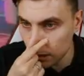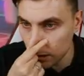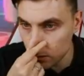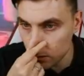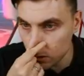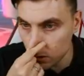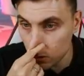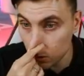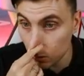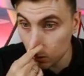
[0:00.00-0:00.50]
and
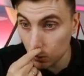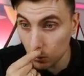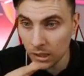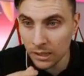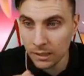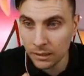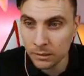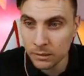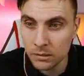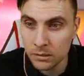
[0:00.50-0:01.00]
stall
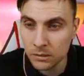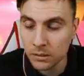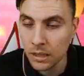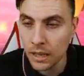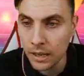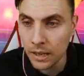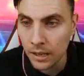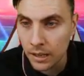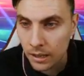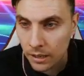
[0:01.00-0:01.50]
out
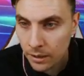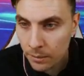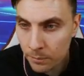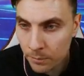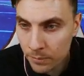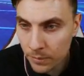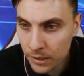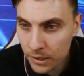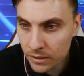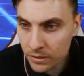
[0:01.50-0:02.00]

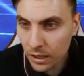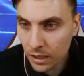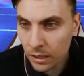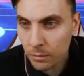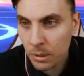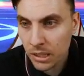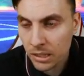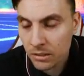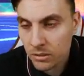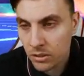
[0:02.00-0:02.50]
um, these
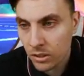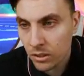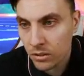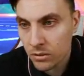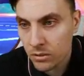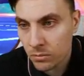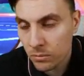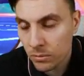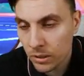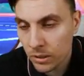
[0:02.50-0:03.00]
Dynamax
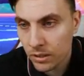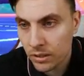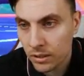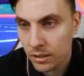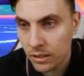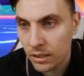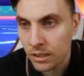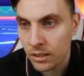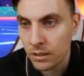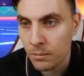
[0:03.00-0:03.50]
turns with
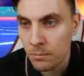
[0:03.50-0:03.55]
the, the